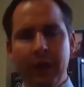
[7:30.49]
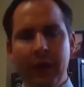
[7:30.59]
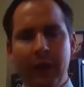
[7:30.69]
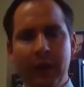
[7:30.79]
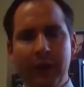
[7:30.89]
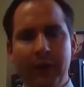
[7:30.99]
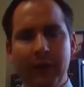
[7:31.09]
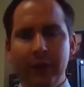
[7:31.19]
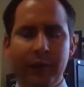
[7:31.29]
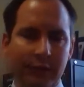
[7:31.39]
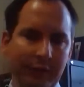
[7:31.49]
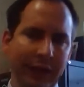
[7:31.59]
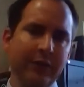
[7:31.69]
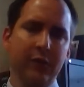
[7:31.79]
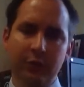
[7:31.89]
The
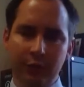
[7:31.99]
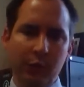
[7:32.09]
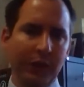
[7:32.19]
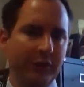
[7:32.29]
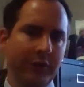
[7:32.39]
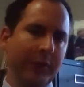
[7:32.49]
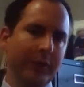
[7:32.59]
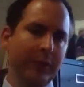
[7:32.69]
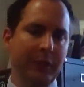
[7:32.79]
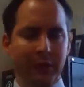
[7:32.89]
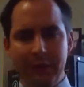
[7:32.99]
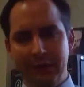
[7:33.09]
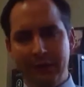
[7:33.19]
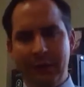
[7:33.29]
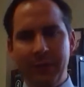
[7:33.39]
answers to the questions, because I've given this
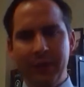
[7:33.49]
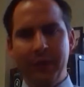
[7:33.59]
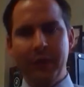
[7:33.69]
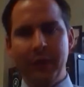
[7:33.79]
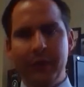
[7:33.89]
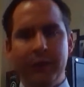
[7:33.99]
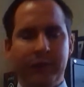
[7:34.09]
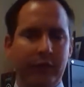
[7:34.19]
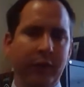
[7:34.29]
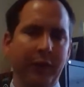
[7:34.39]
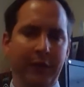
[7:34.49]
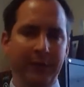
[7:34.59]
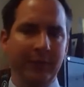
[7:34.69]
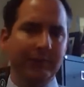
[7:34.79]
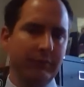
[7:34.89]
assignment so many years, they're going to come
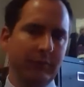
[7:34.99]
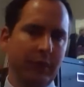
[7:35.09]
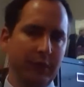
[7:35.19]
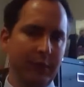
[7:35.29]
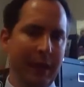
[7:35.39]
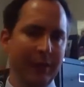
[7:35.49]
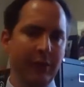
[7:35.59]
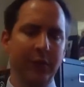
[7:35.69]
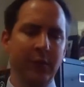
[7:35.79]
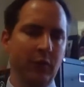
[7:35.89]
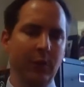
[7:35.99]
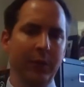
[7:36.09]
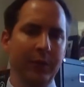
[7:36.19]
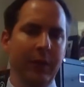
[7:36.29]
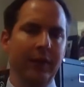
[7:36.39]
up as matching, but don't worry
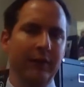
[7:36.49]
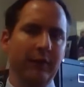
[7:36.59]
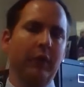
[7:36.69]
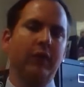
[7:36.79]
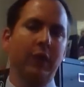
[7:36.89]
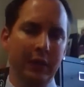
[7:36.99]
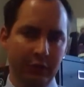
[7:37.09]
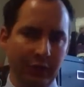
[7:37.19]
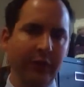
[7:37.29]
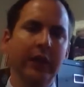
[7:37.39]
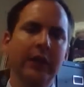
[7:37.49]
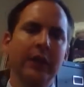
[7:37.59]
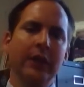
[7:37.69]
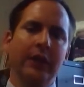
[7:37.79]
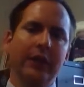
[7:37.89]
about that. It's the reflection
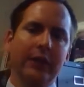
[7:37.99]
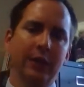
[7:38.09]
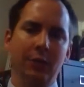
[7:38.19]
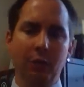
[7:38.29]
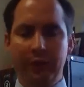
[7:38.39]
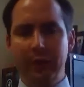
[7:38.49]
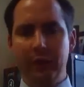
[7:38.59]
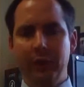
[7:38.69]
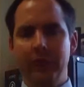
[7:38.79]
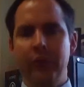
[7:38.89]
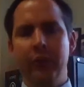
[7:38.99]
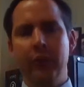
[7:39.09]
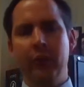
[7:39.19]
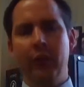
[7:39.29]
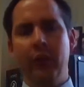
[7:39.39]
that I can tell whether kids really cheated
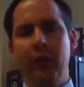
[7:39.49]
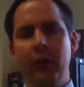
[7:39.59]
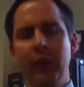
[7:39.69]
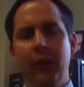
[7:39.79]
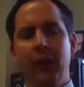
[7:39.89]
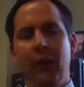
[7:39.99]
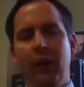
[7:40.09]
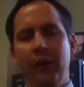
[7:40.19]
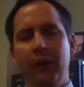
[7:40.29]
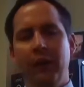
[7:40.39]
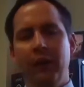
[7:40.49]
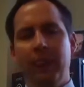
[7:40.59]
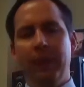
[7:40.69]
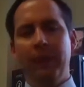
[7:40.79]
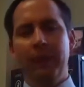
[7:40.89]
or not on. So
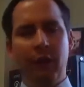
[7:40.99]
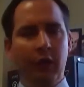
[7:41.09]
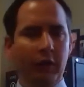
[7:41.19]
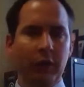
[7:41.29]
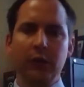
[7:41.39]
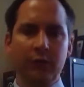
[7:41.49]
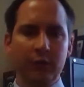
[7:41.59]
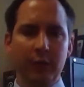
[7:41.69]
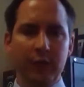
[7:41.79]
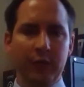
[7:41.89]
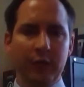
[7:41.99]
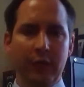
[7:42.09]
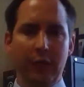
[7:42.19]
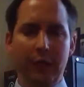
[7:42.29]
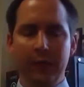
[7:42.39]
start earlier in the week,
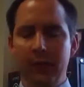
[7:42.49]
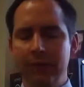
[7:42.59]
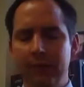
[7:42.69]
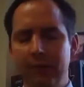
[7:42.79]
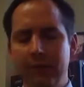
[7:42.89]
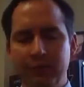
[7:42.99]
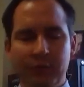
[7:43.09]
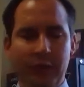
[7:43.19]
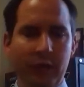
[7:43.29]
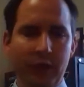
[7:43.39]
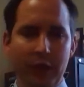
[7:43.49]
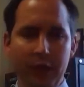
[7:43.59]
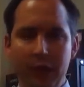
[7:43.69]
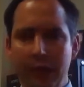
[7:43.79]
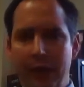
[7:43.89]
so that way
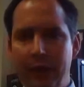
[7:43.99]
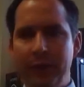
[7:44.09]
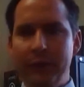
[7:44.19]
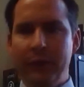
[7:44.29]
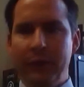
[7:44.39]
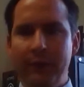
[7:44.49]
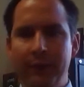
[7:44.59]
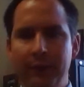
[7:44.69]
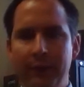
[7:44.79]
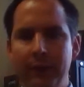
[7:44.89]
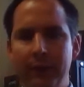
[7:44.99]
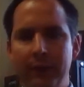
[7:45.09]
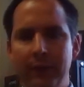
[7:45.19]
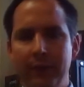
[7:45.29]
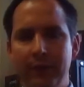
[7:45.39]
you can have plenty of time to complete
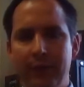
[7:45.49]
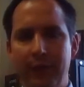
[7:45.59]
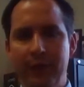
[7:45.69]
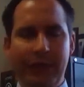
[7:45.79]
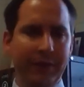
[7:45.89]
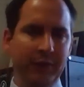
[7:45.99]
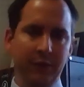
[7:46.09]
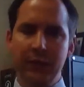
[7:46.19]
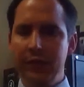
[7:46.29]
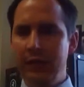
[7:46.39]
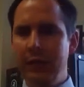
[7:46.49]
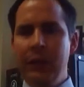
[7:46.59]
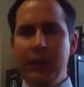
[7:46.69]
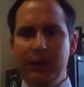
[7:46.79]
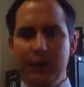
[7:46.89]
the assignment and have it submitted
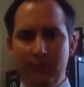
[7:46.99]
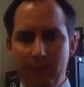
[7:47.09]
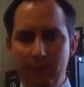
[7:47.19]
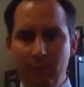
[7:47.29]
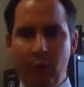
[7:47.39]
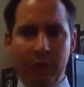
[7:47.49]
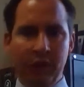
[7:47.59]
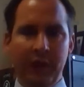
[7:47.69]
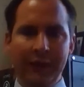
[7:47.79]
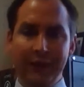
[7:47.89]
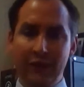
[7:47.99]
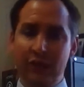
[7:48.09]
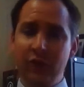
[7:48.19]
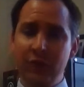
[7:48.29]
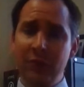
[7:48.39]
well in advance. It
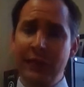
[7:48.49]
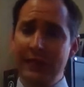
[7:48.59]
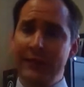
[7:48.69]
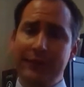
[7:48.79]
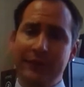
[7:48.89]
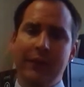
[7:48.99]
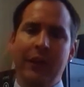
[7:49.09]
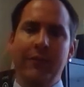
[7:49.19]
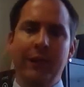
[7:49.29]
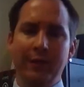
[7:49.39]
should be an easy assignment.